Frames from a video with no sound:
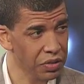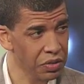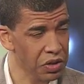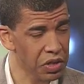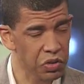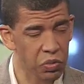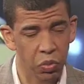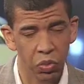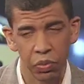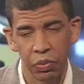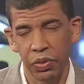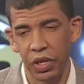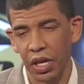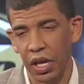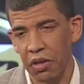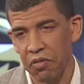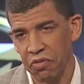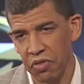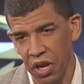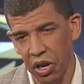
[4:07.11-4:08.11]
Okay. This will be
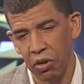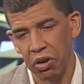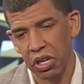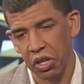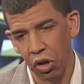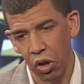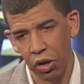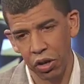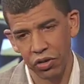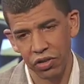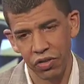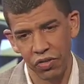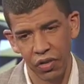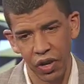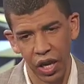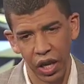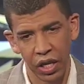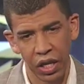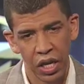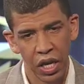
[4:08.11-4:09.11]
a very large
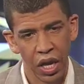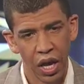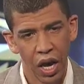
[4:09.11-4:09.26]
event.